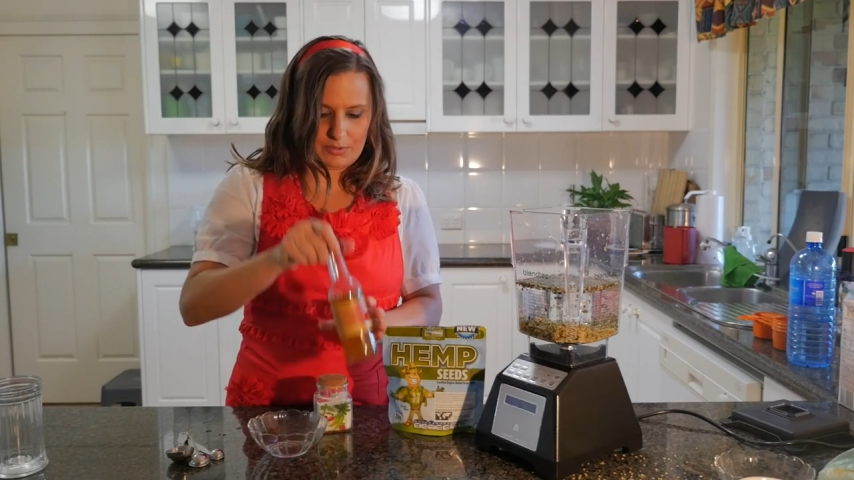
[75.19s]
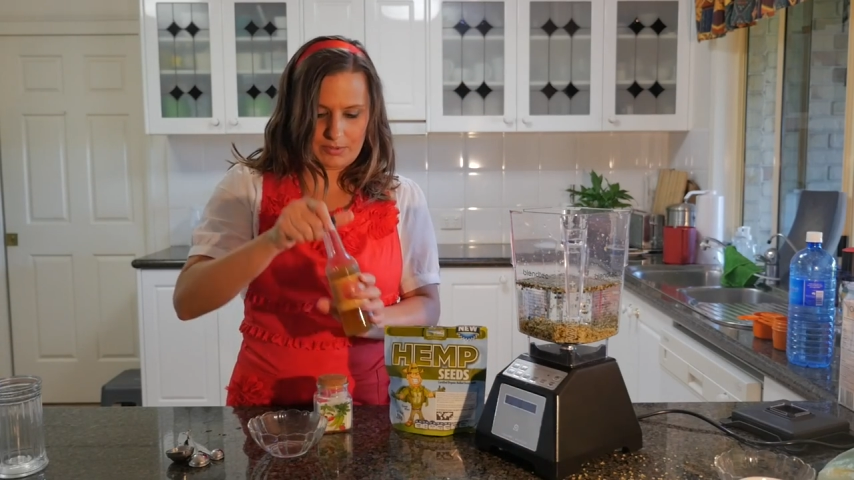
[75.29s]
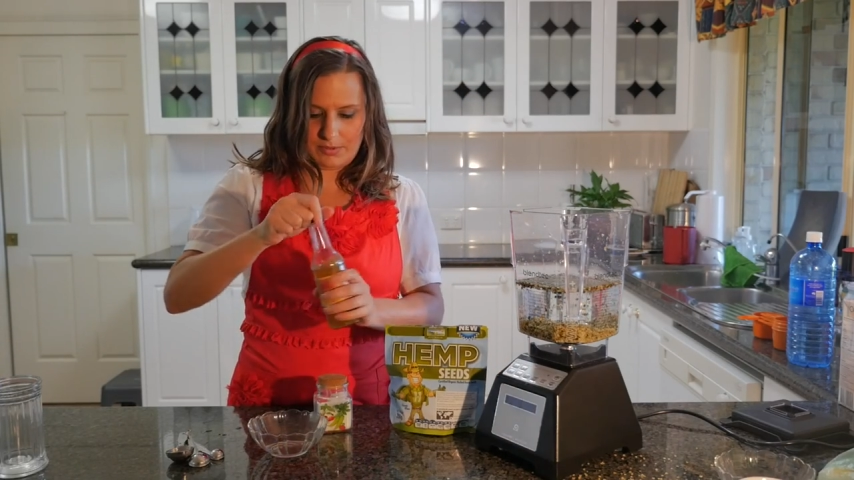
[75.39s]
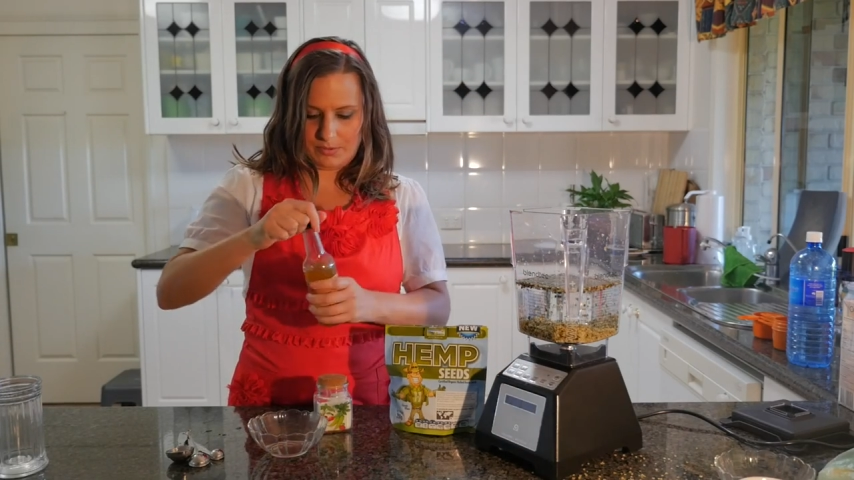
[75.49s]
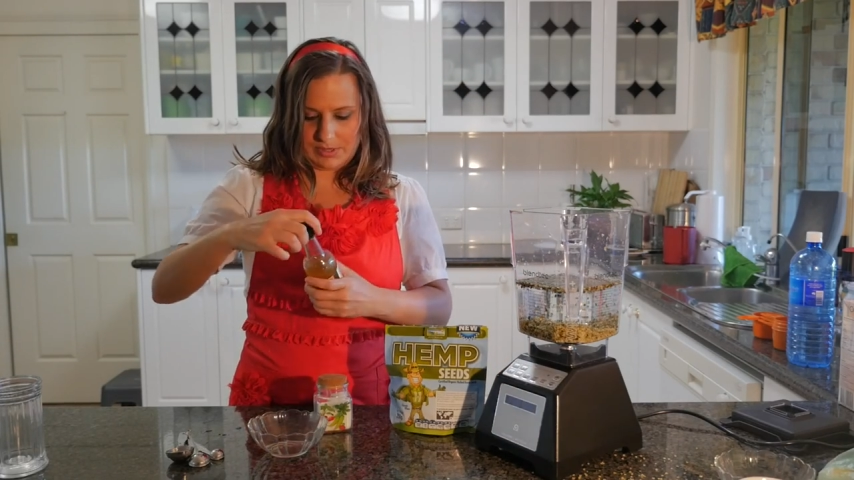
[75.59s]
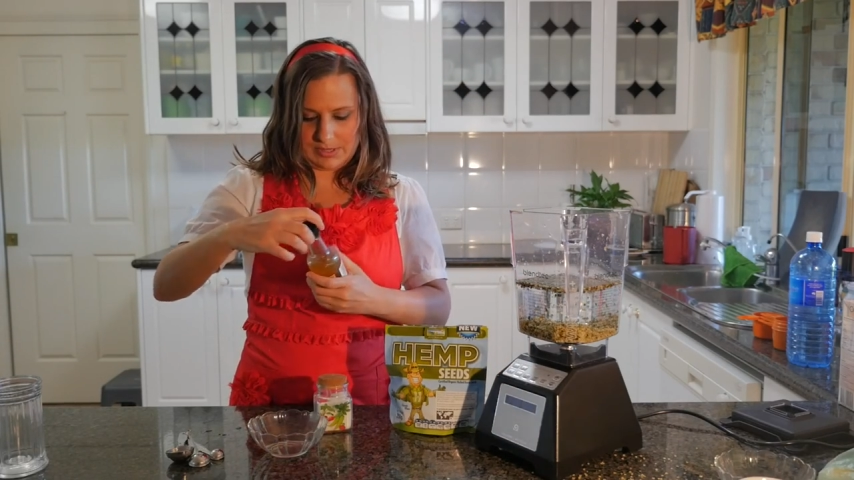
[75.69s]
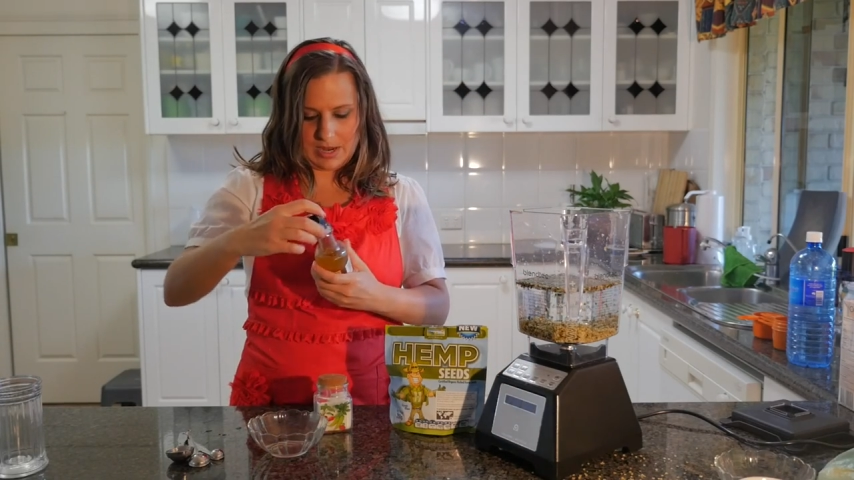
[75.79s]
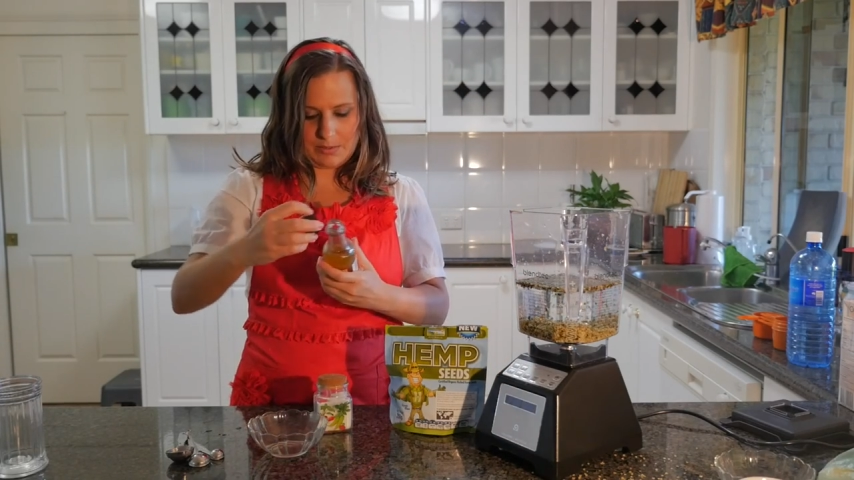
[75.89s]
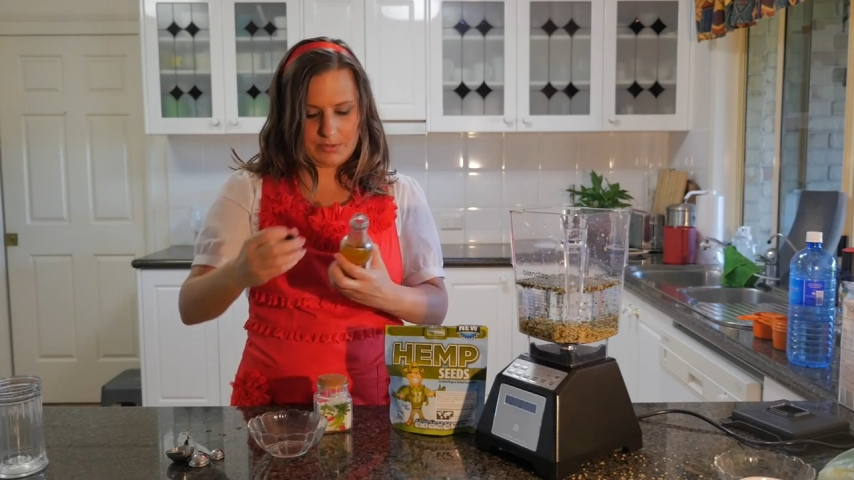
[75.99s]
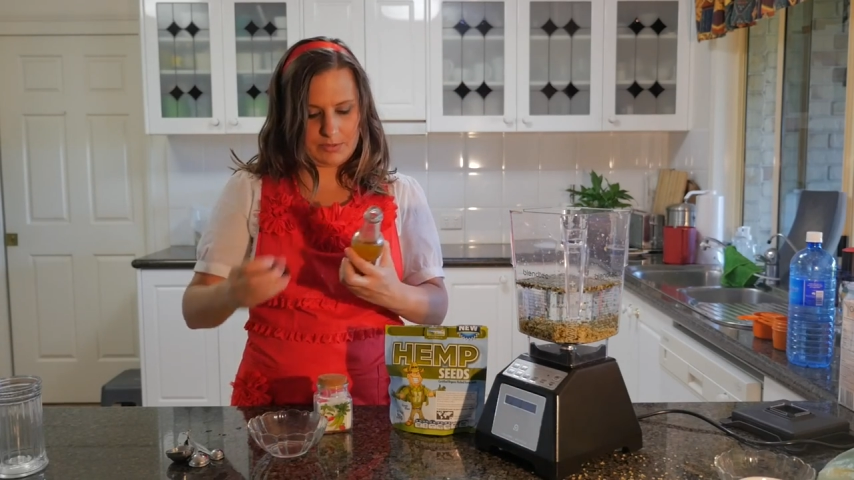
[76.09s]
put one
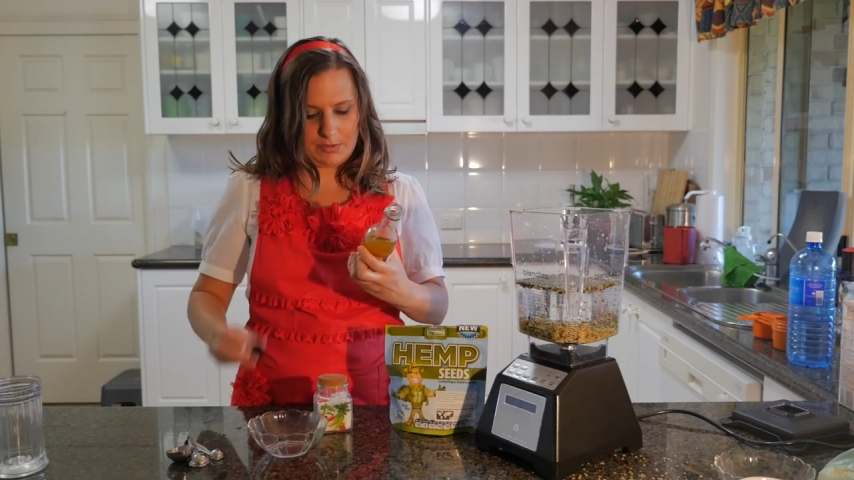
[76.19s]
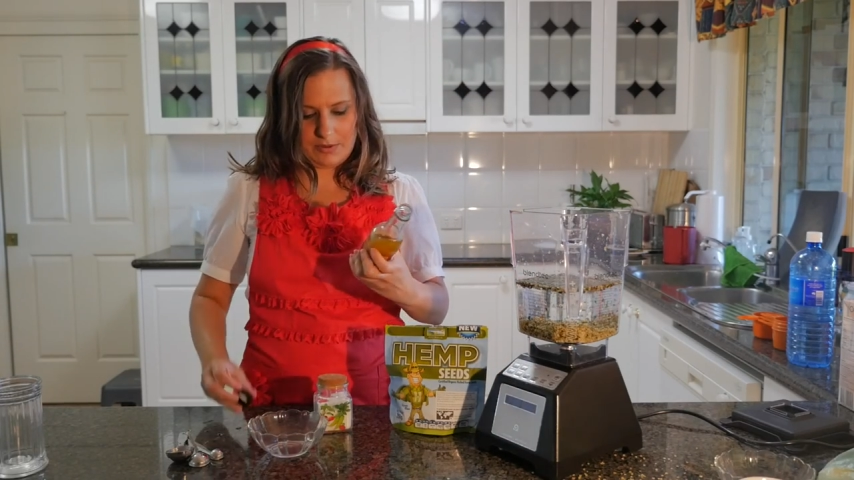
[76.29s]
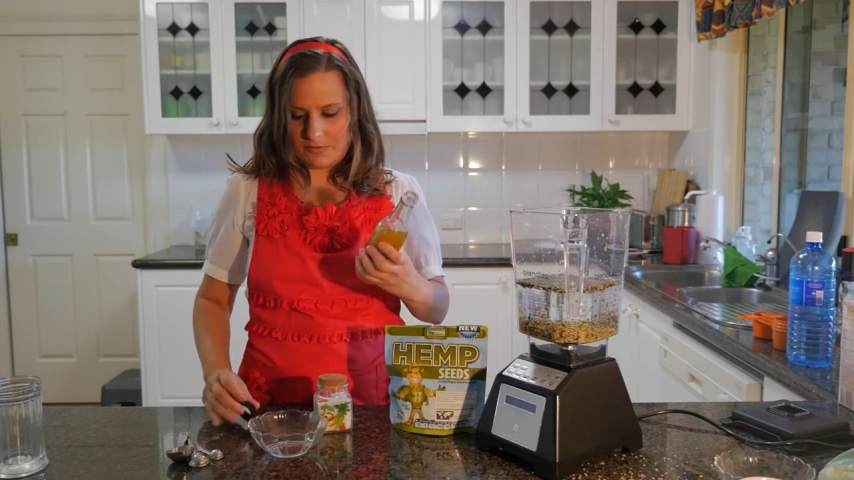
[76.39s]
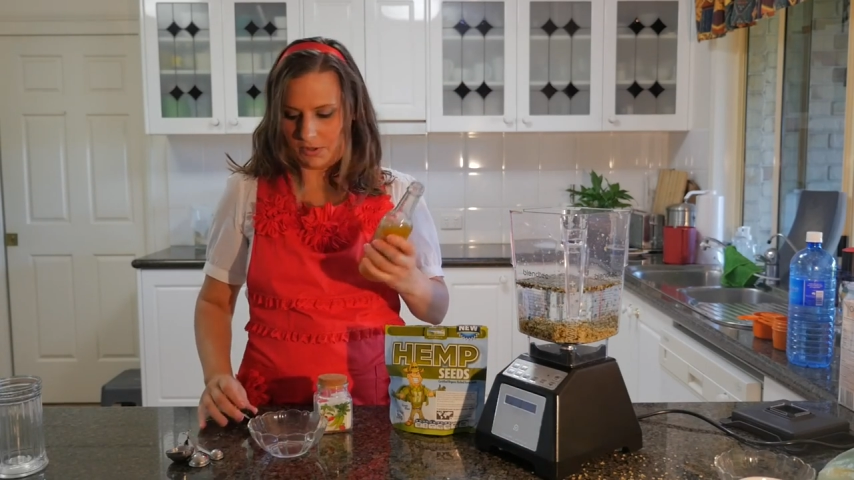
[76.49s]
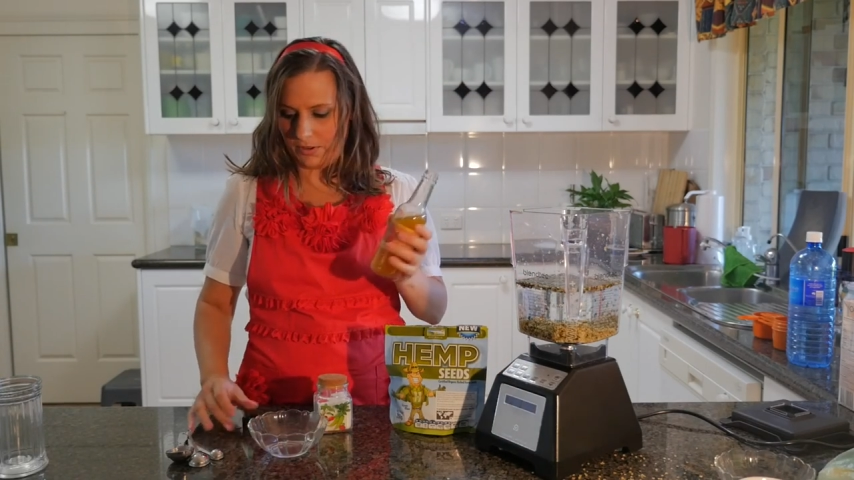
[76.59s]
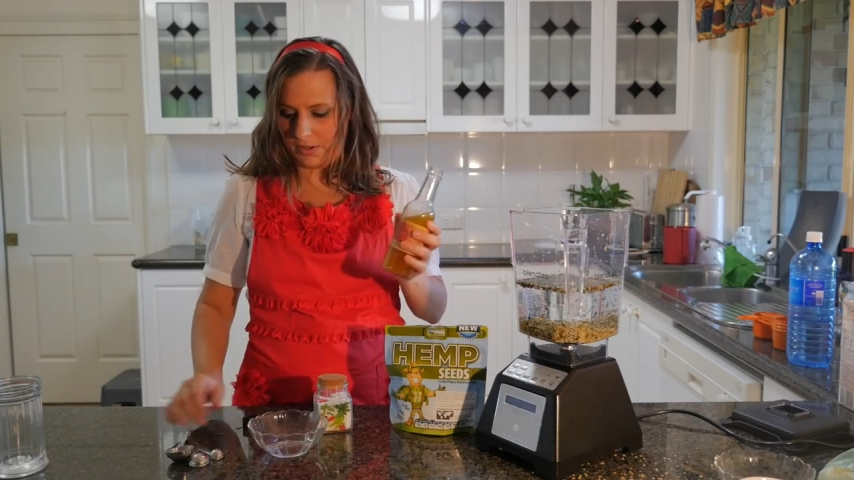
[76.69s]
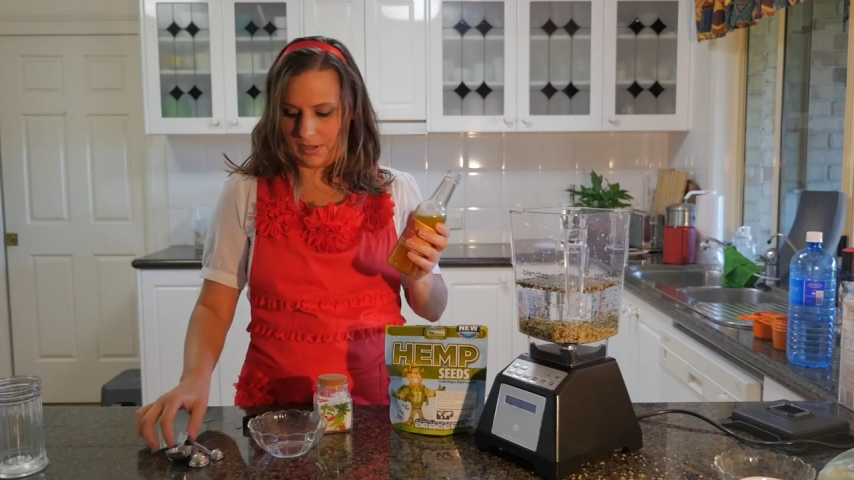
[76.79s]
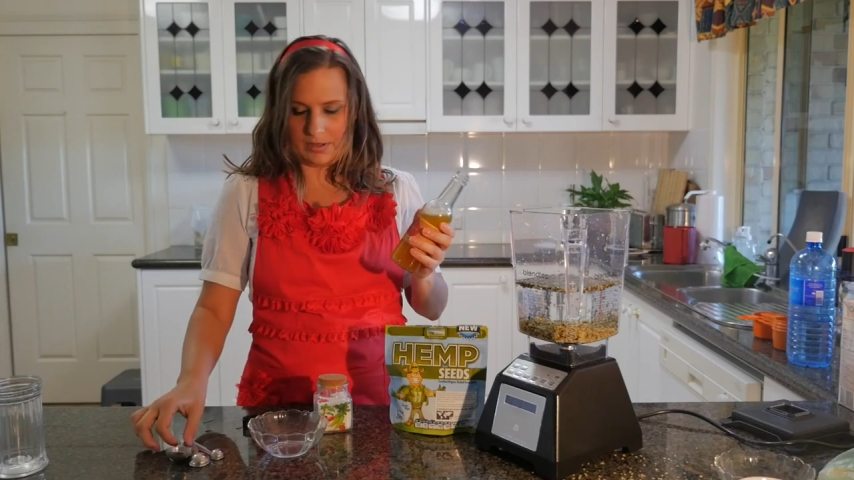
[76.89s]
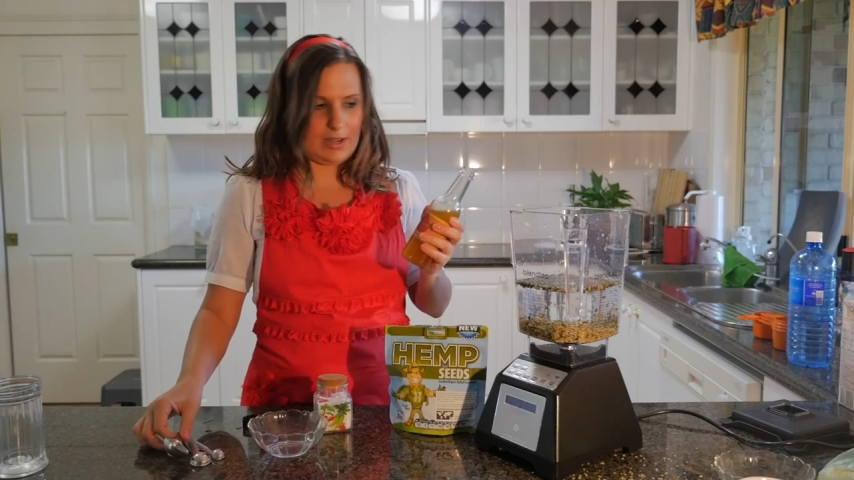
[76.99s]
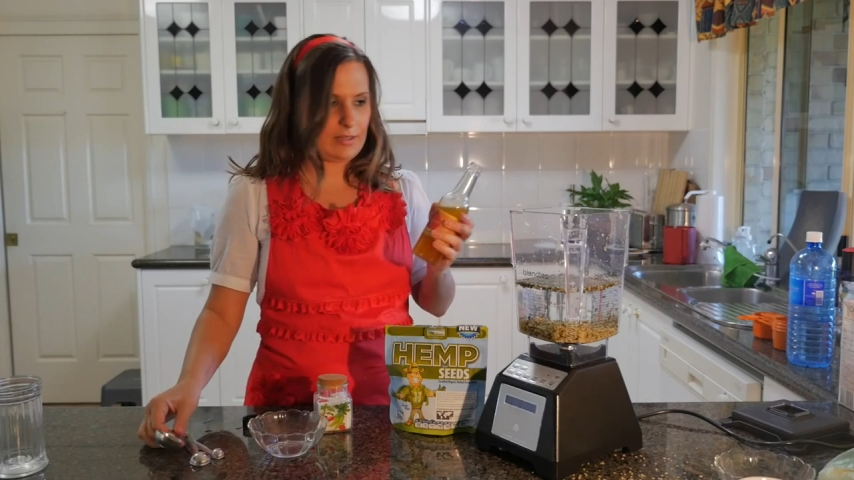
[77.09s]
tablespoon of
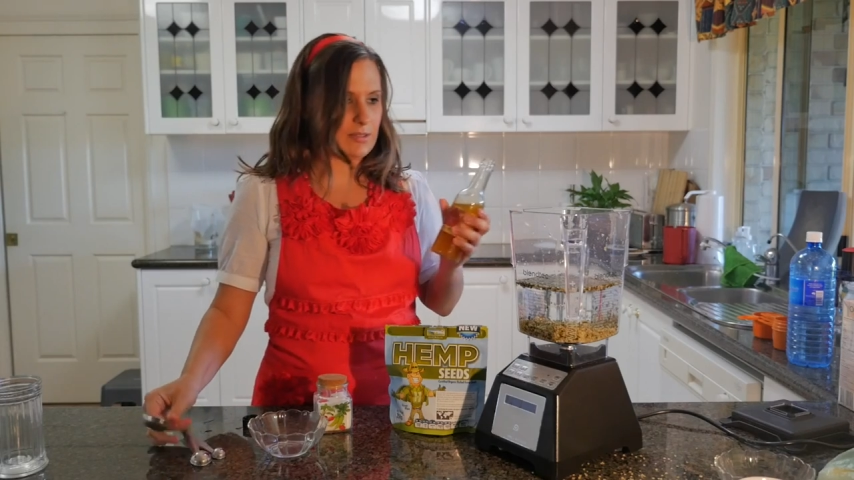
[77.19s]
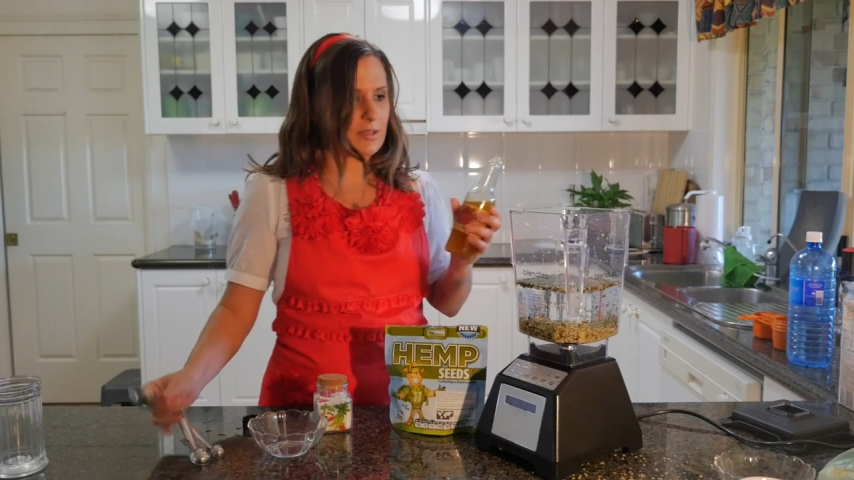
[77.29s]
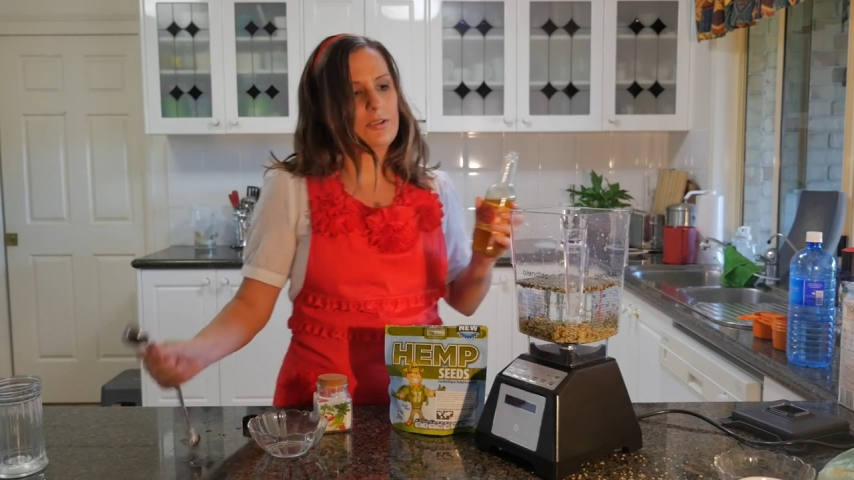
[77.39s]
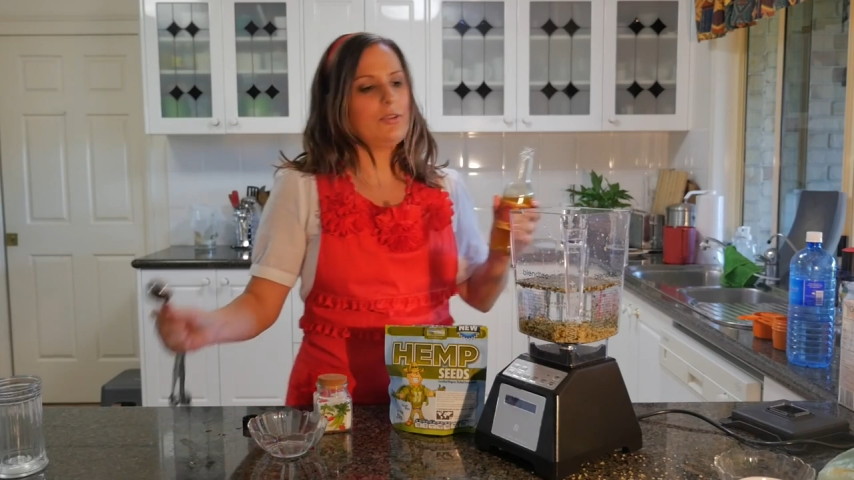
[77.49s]
coconut nectar.